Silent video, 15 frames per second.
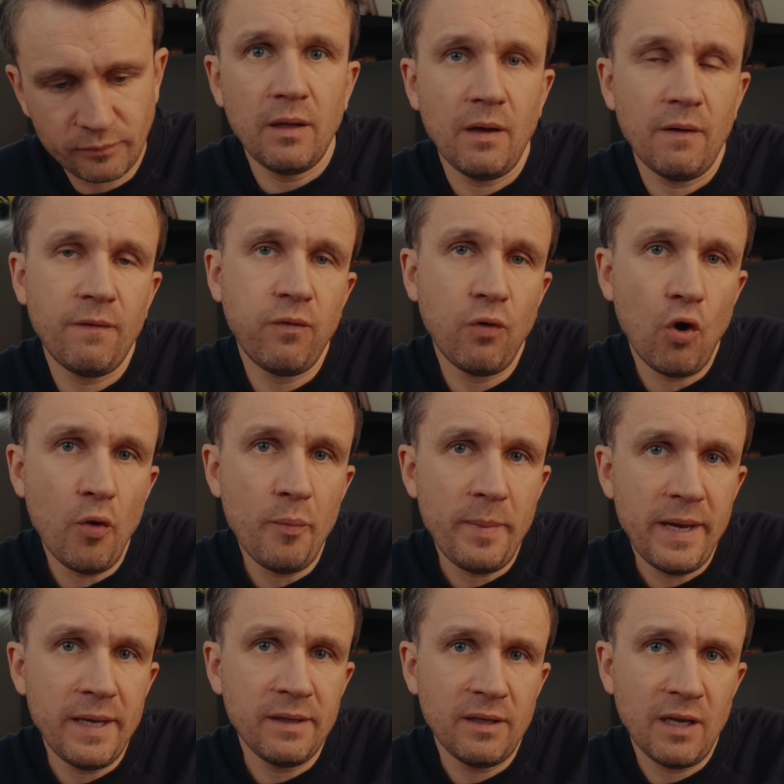There are 4
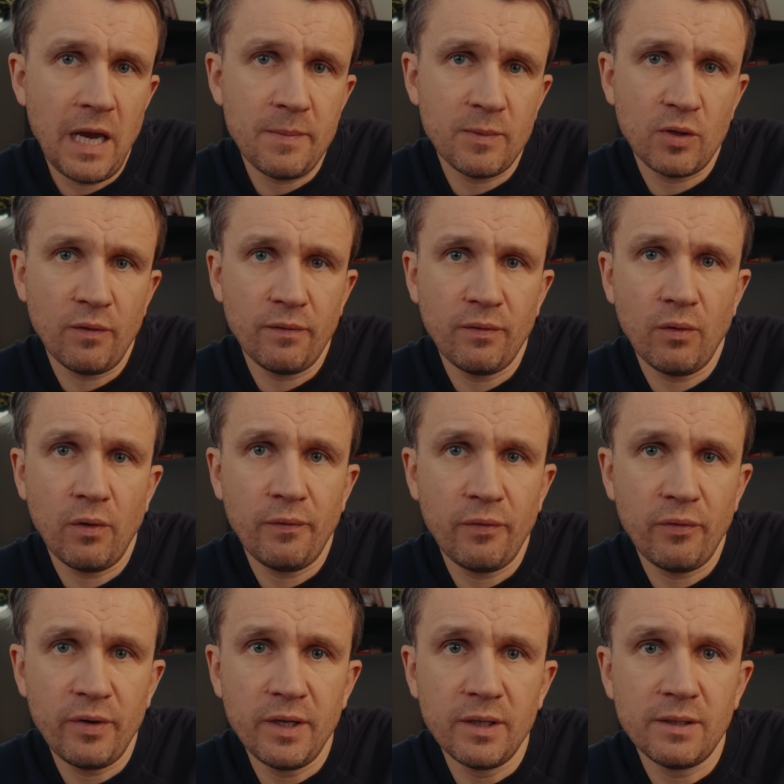main types
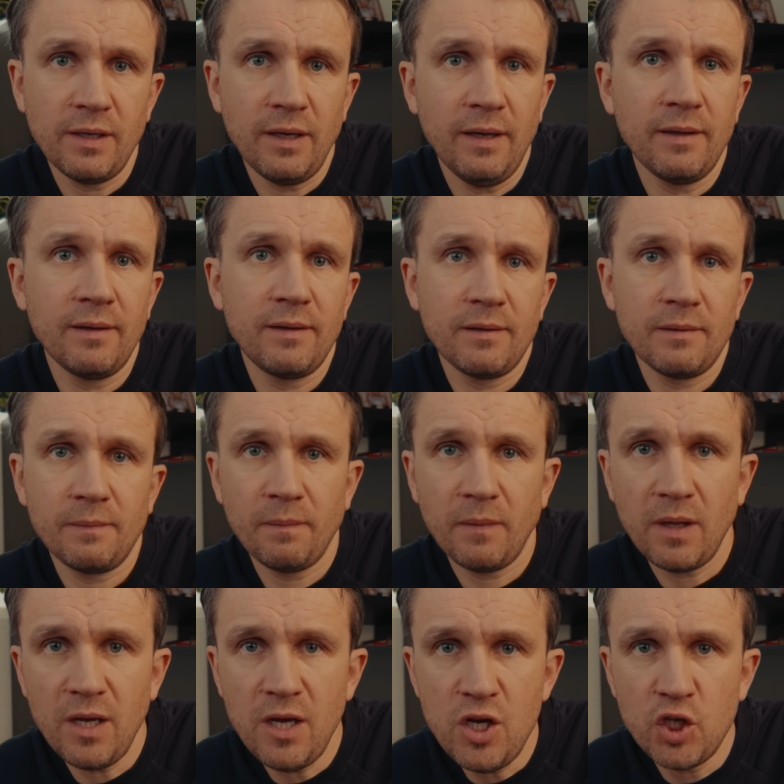of reels and
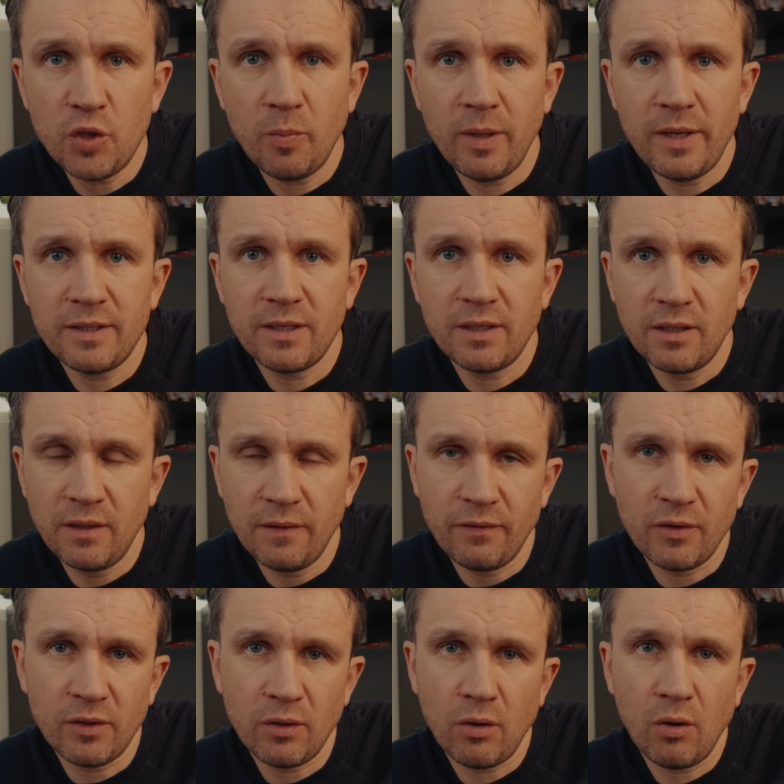each plays a
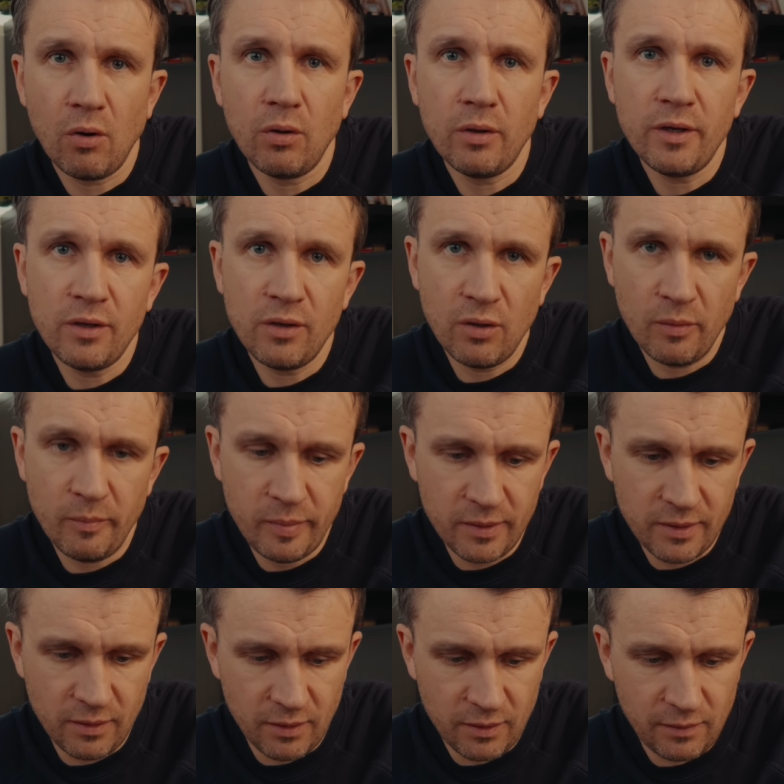different role in your
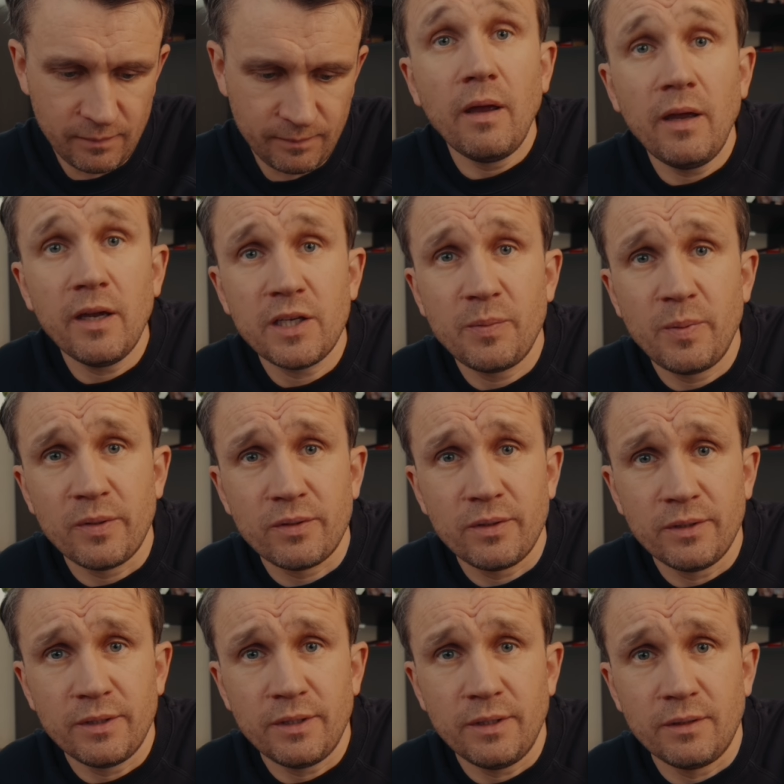business. Expert
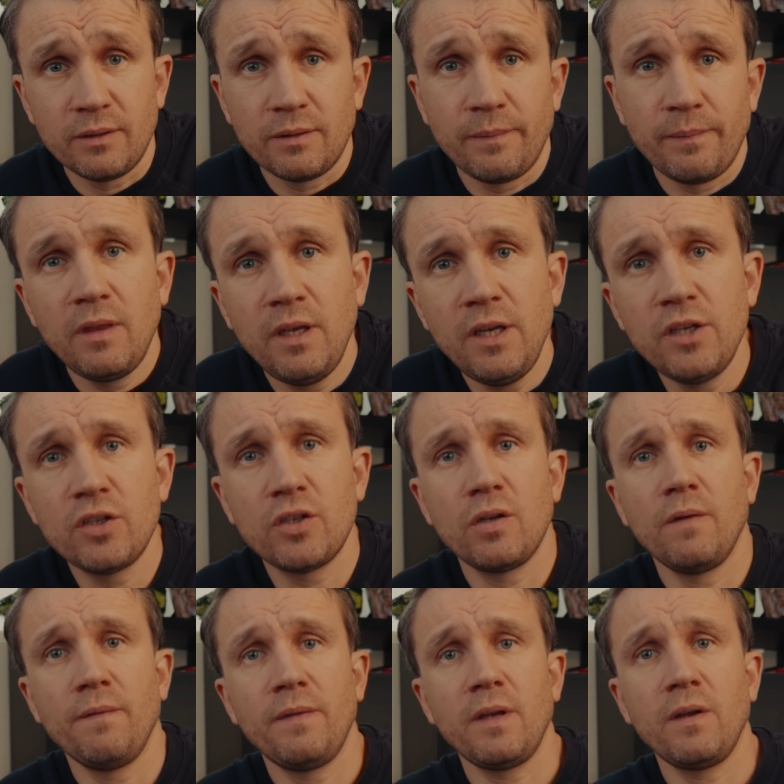content. Teach
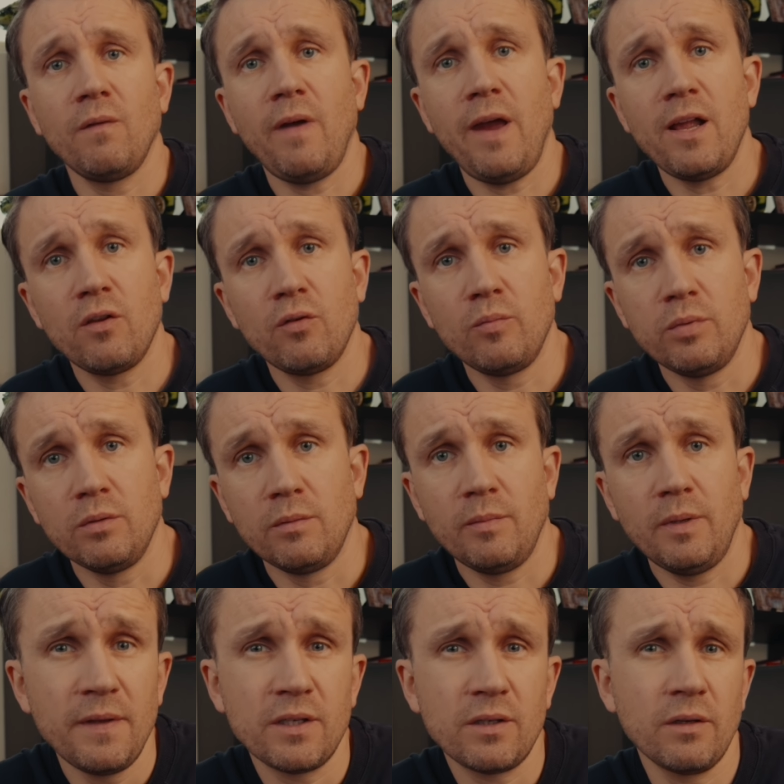something valuable.
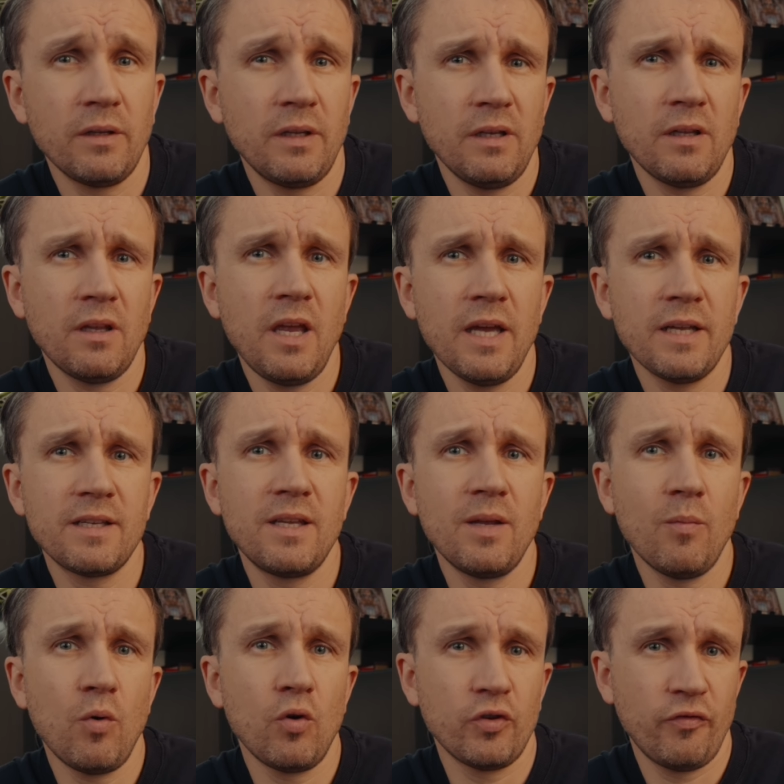This content gets
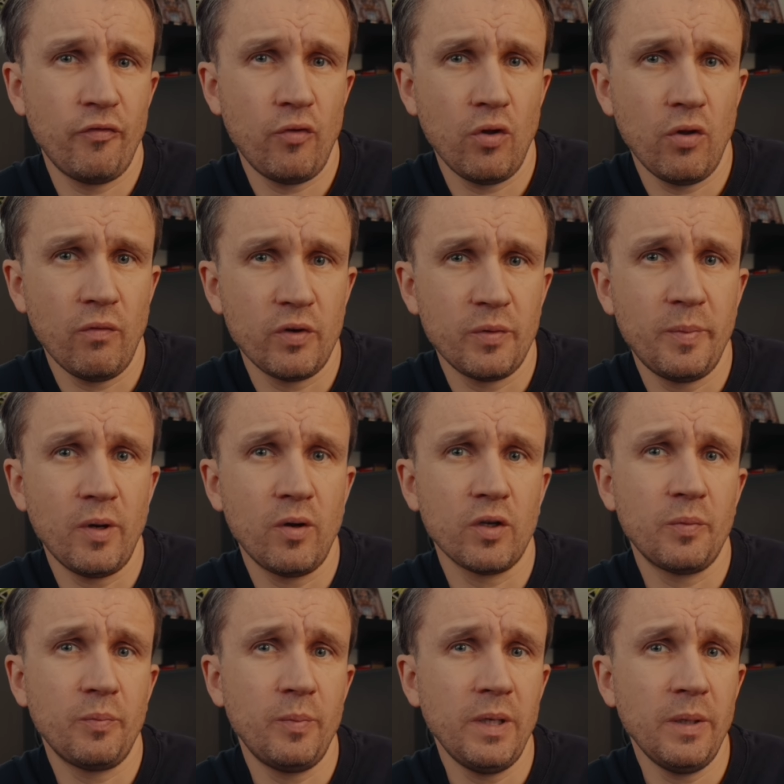the most followers
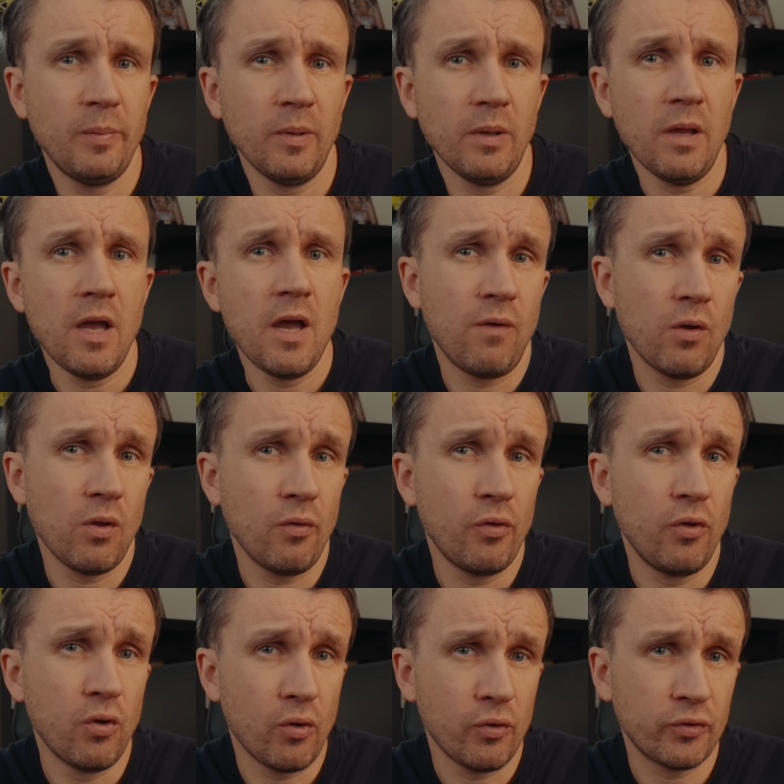because people follow
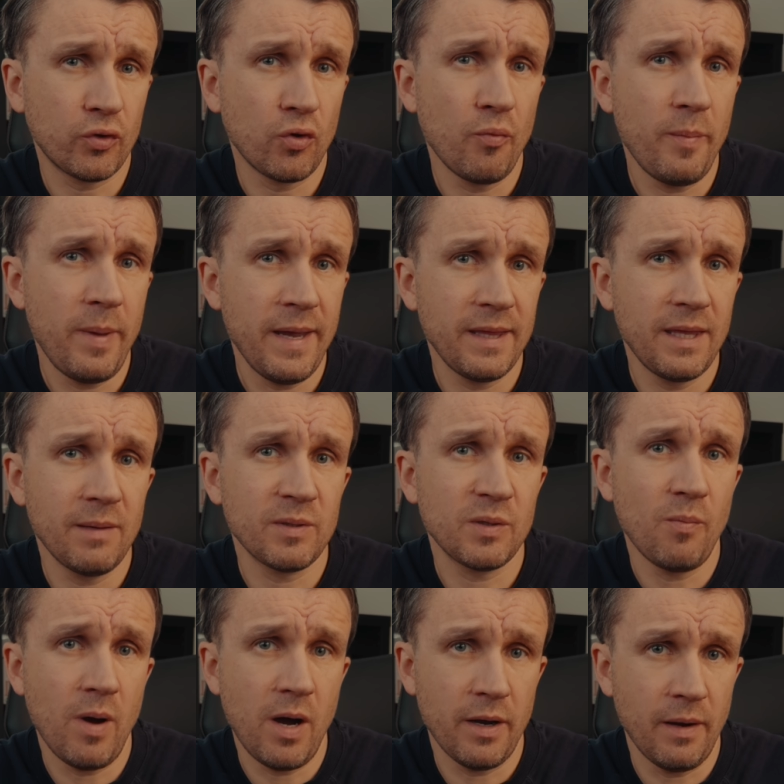those who make them
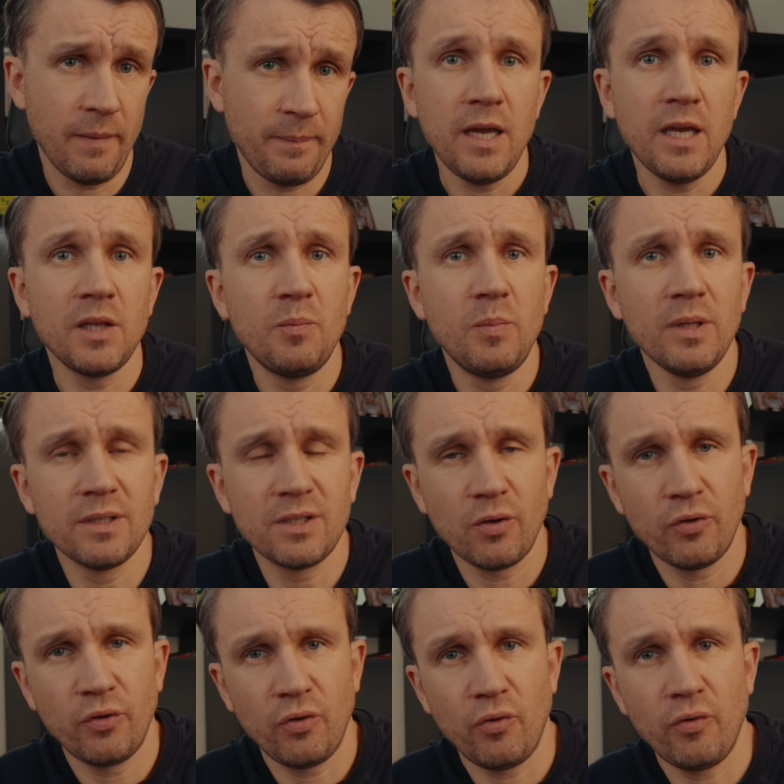smarter. It
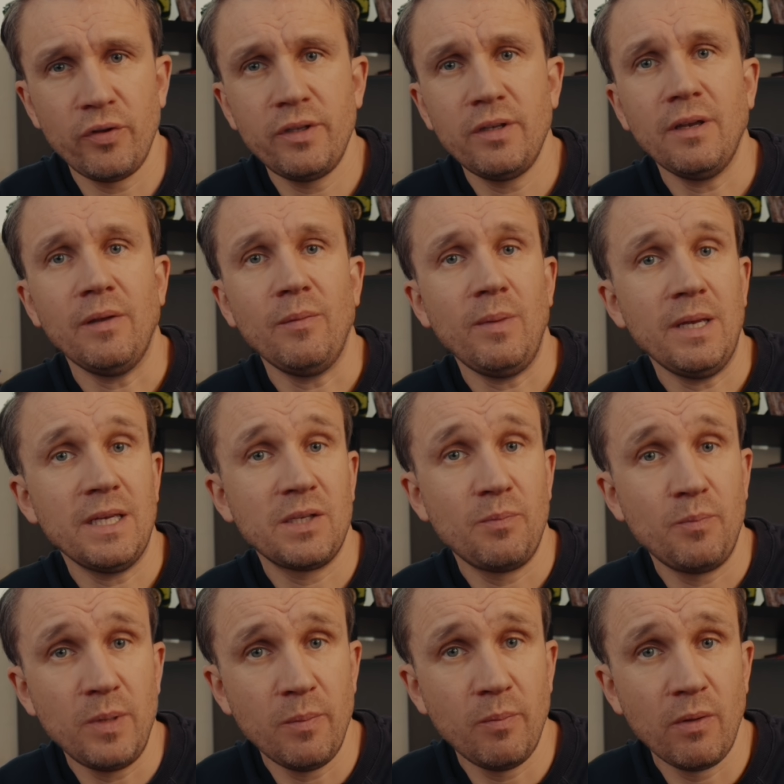builds authority and makes
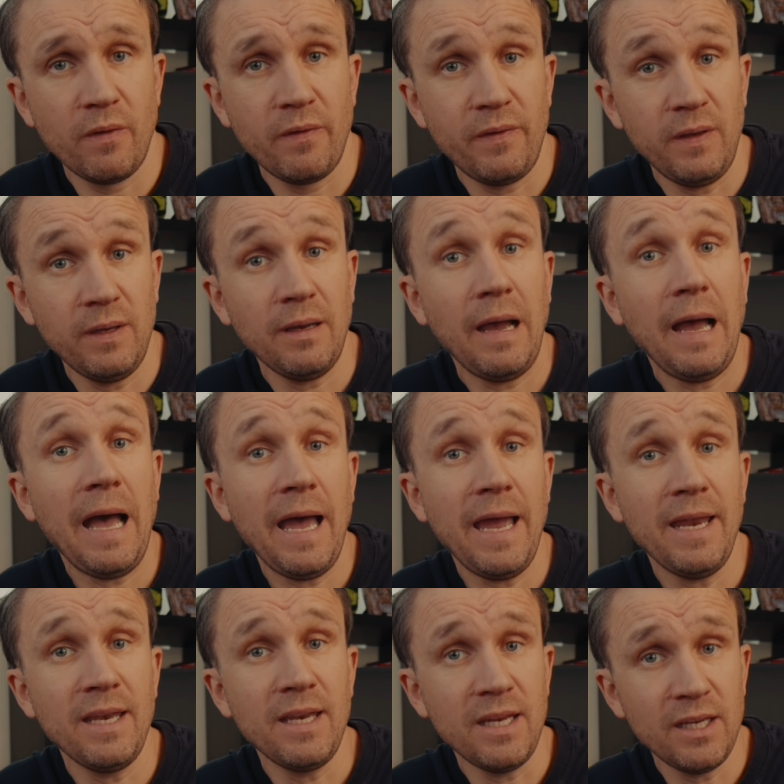people think,
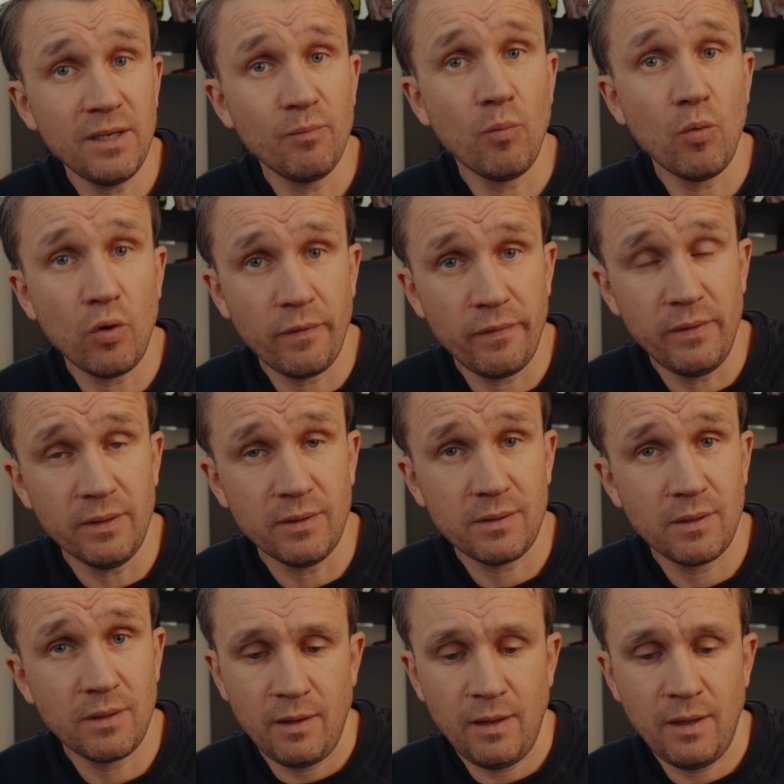I need more of
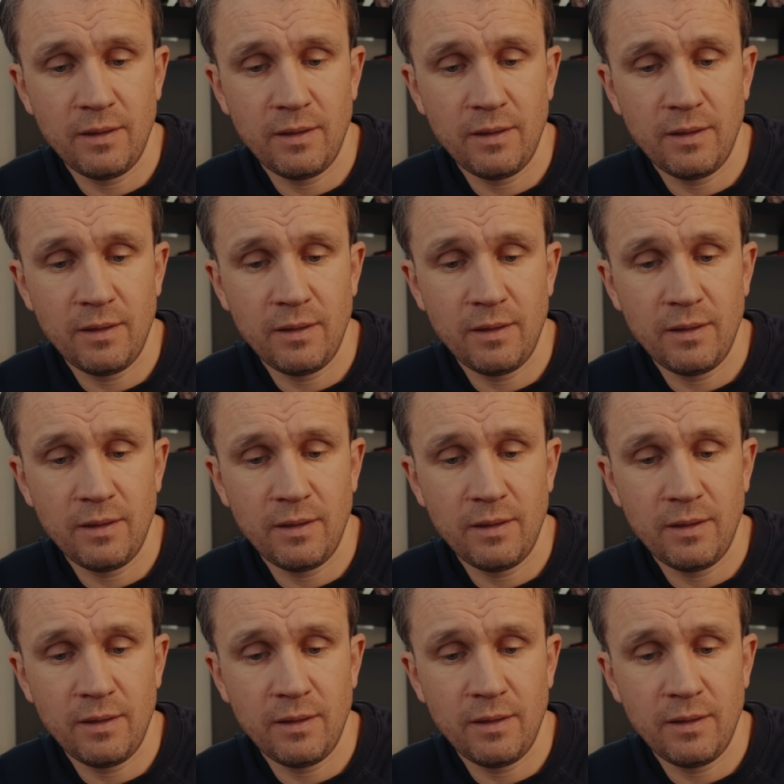this.